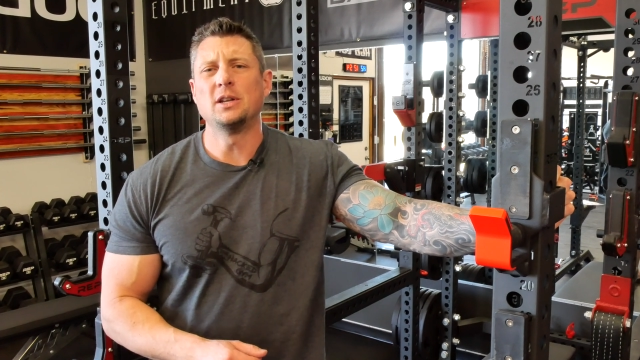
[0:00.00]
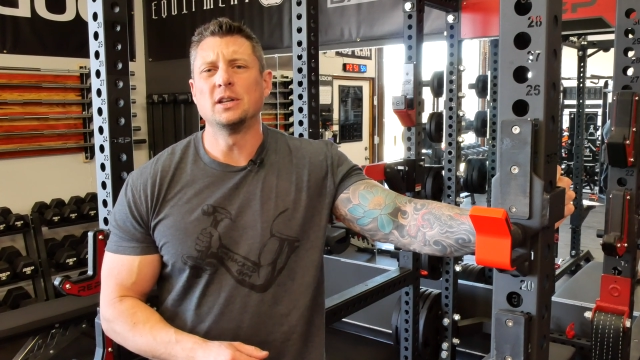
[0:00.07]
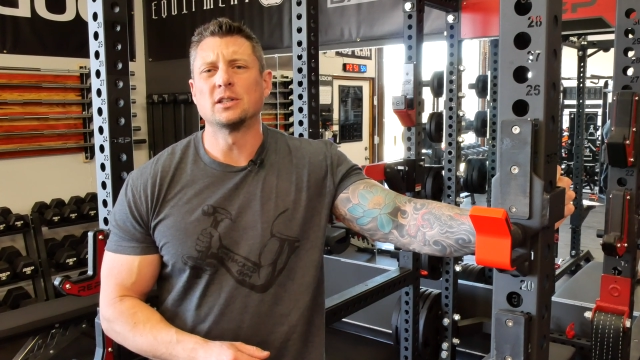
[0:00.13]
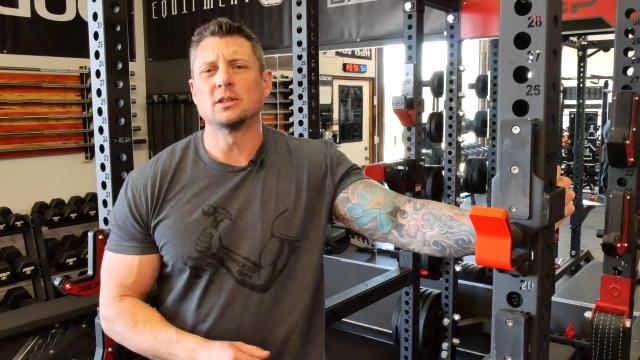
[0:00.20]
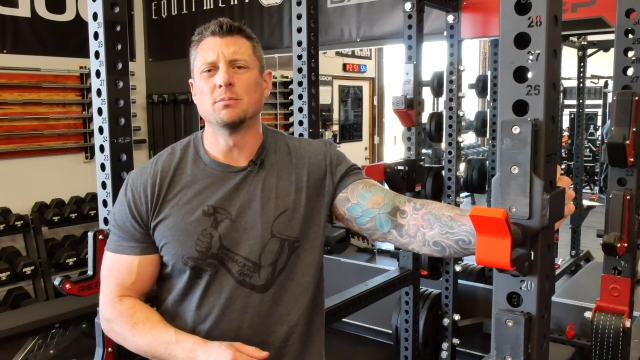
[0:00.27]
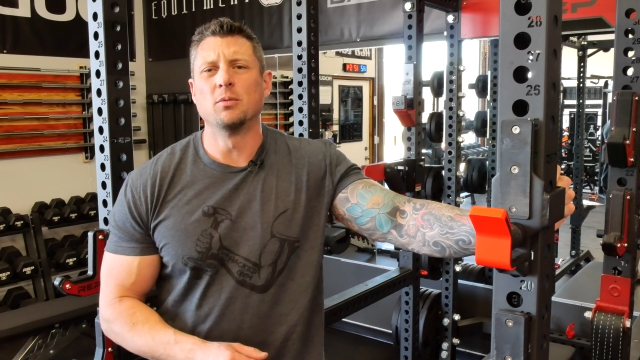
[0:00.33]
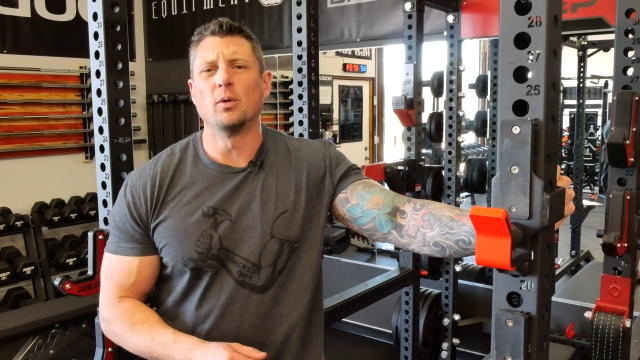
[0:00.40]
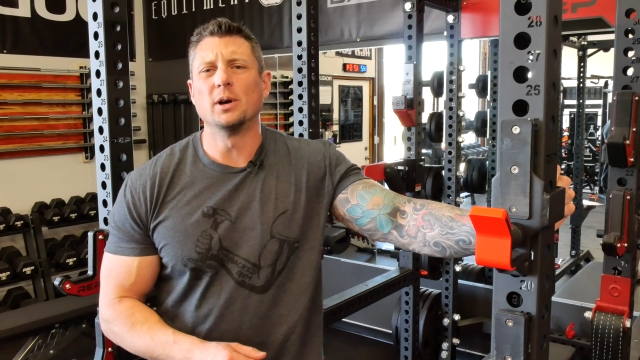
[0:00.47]

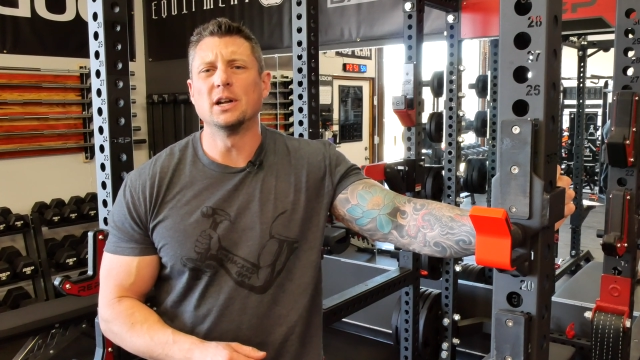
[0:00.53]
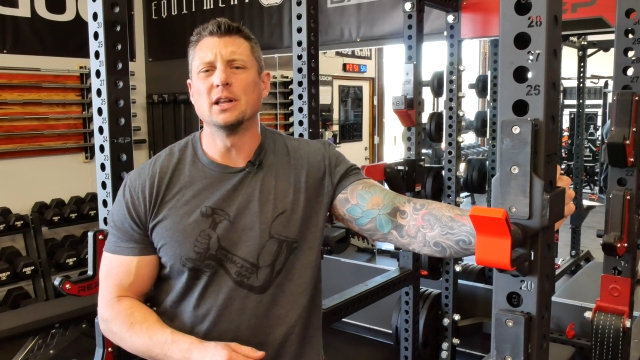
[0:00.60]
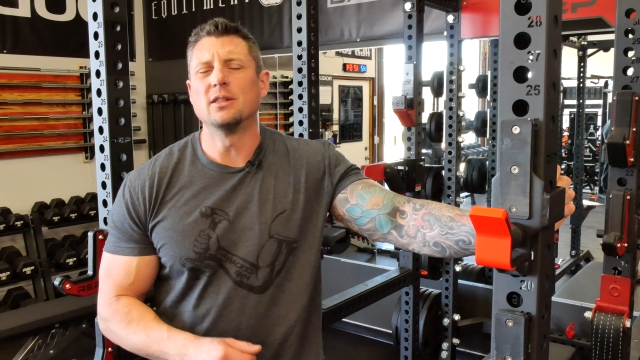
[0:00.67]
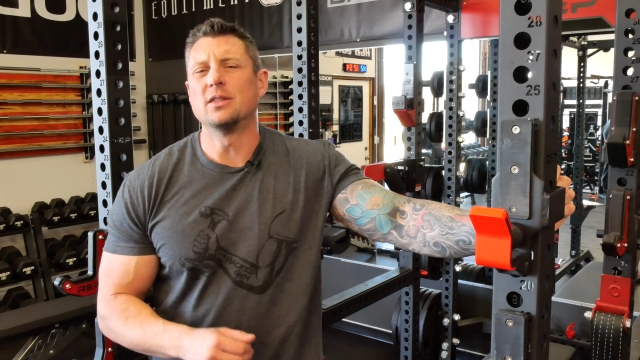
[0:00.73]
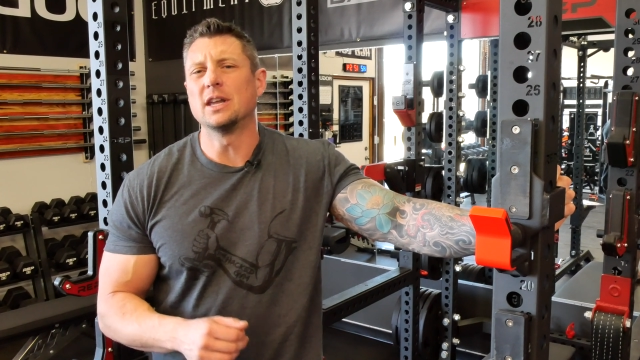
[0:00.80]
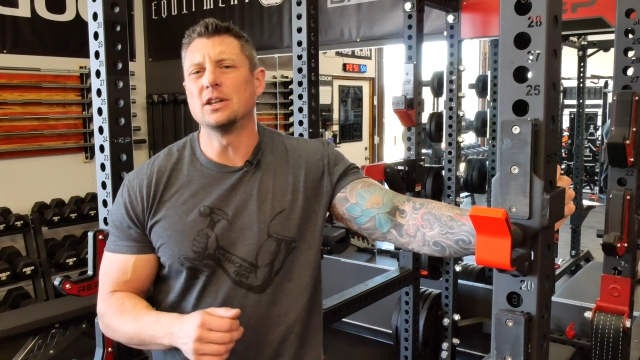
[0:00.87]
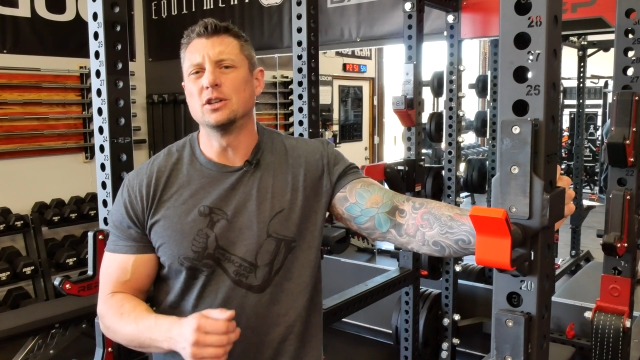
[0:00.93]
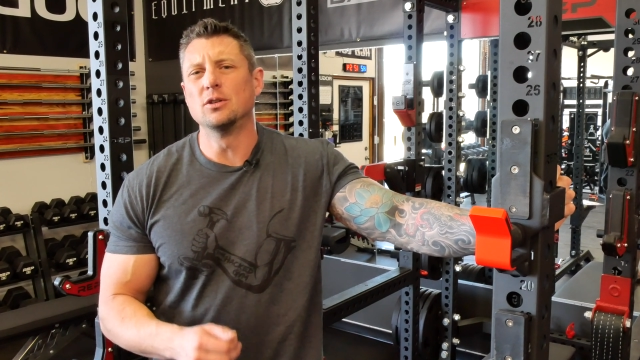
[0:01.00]

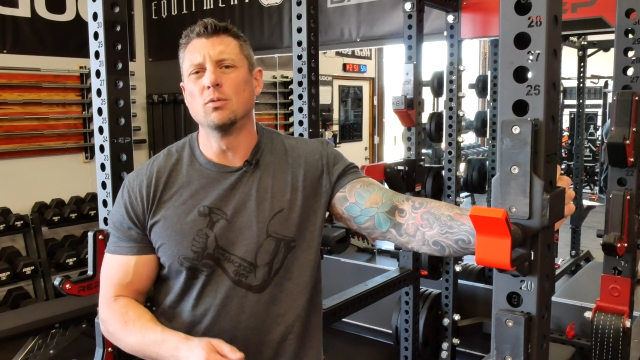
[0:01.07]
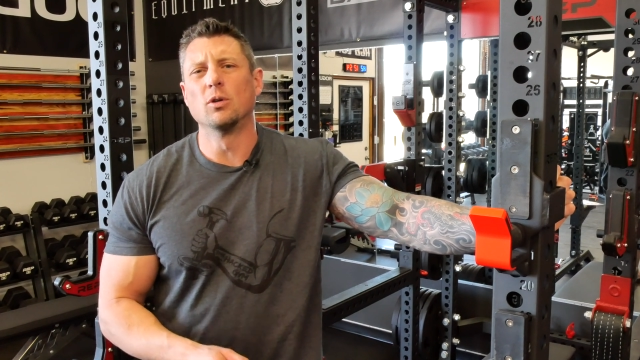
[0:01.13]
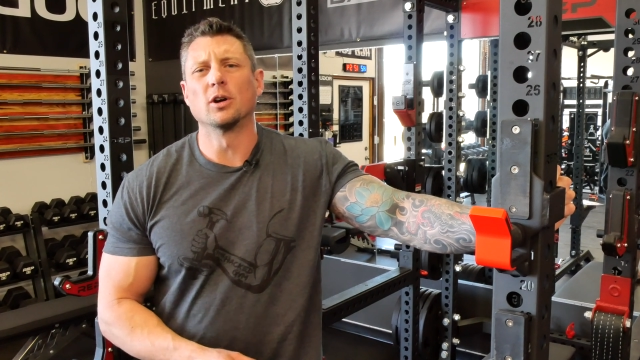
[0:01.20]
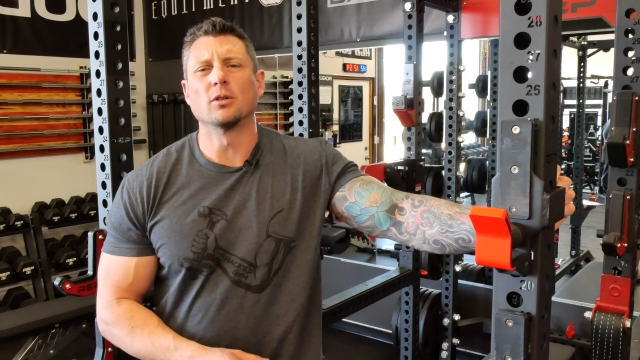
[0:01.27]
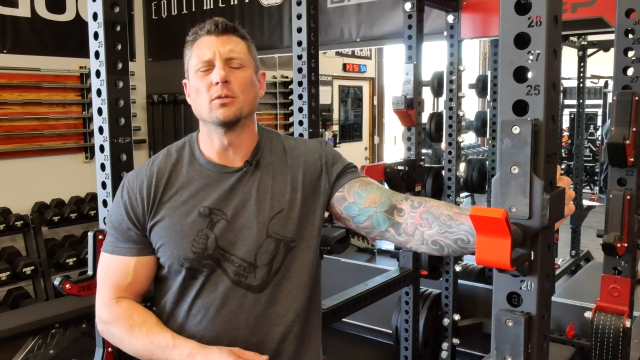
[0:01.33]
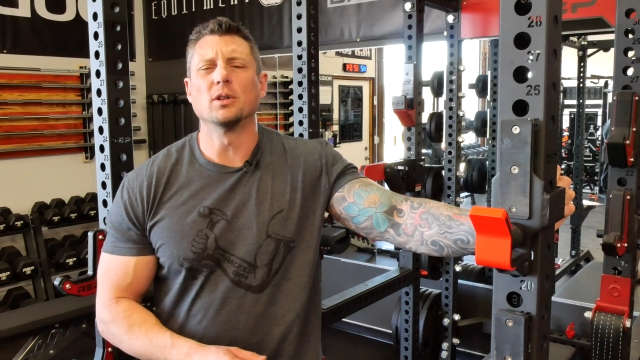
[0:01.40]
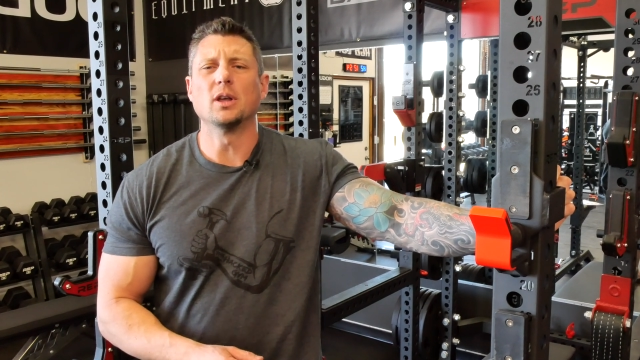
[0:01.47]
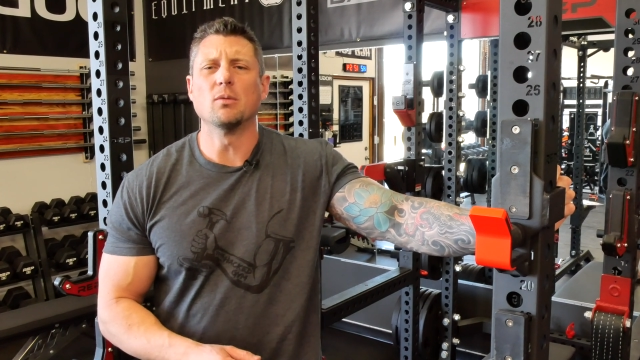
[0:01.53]
disappointed. They do
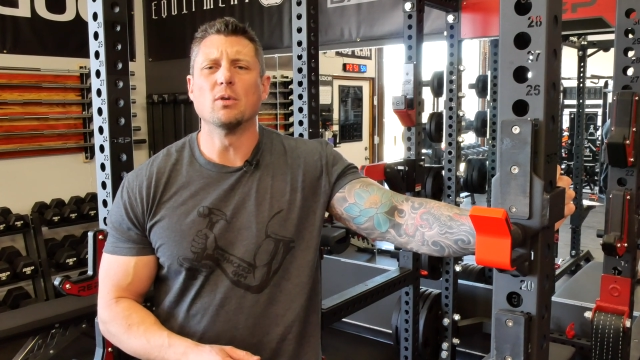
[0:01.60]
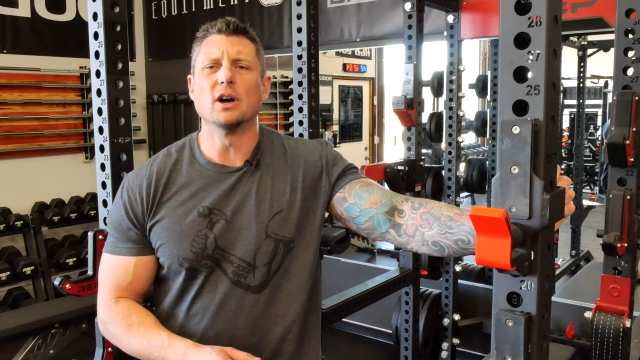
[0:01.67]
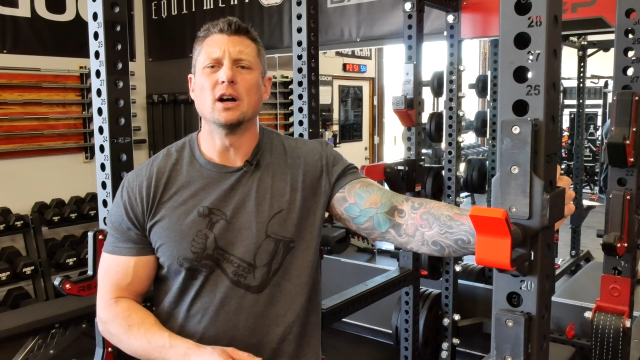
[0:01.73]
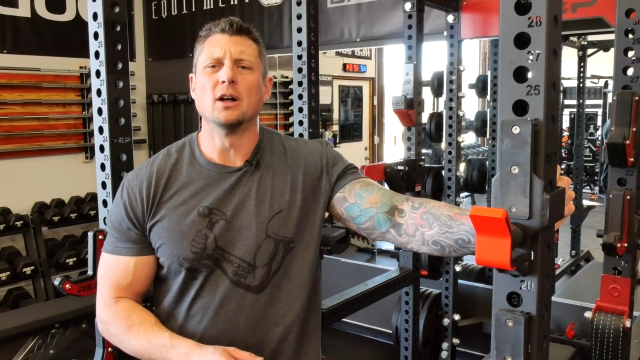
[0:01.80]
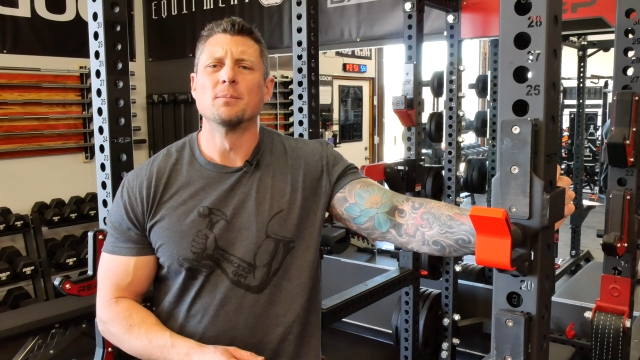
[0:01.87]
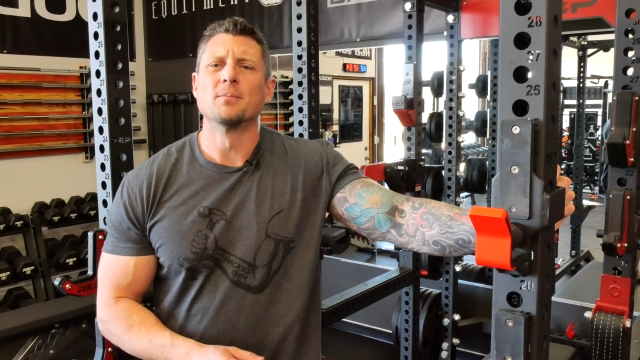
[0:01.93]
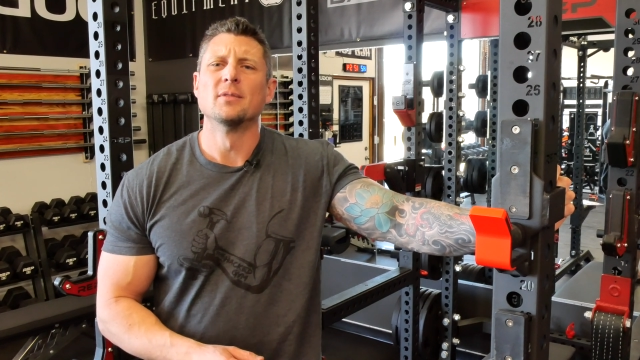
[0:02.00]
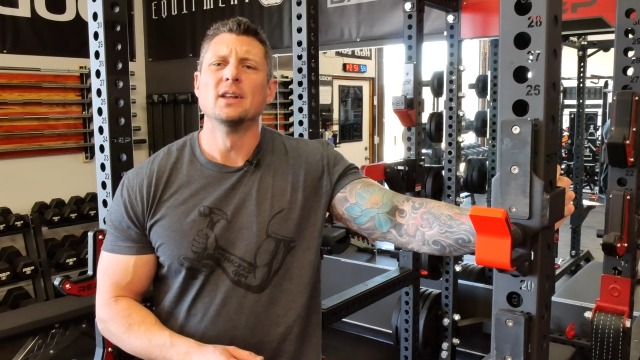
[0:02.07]
work really
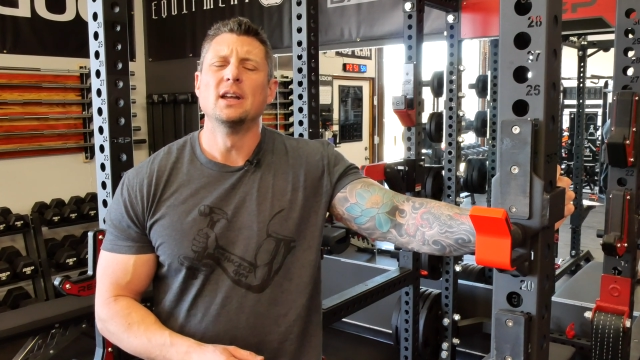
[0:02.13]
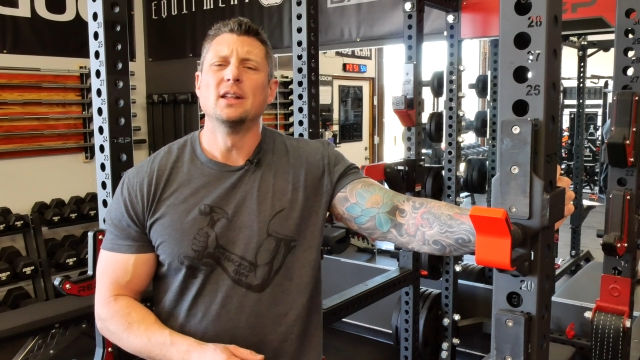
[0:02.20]
well.